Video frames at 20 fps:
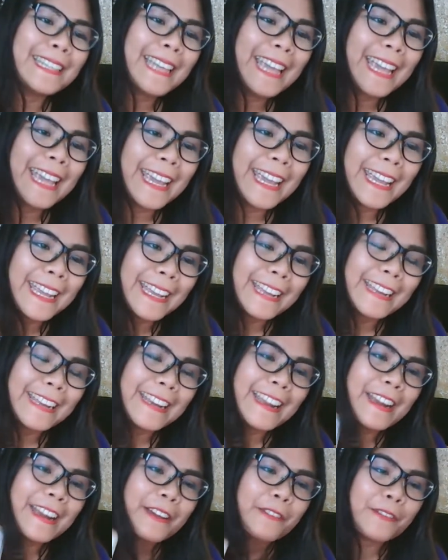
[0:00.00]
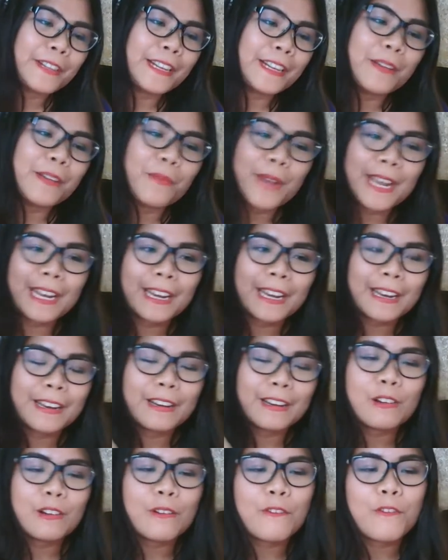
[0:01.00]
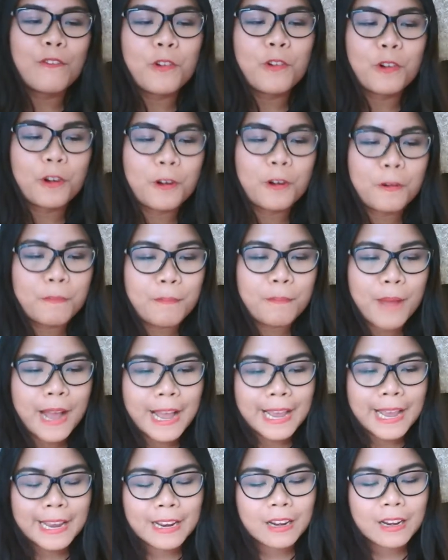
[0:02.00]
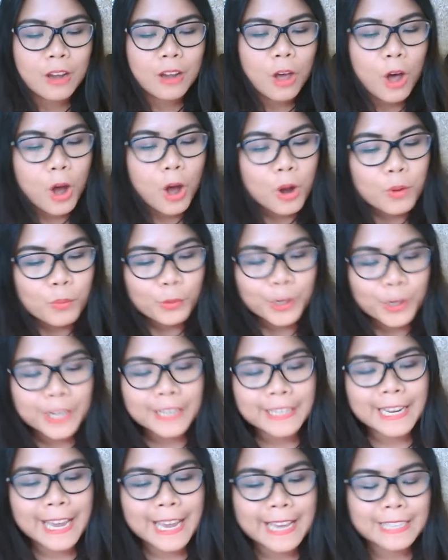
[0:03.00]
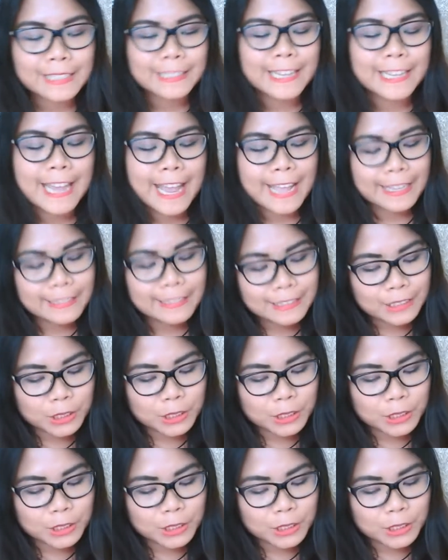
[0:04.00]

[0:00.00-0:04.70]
and I really waited for my long work day to end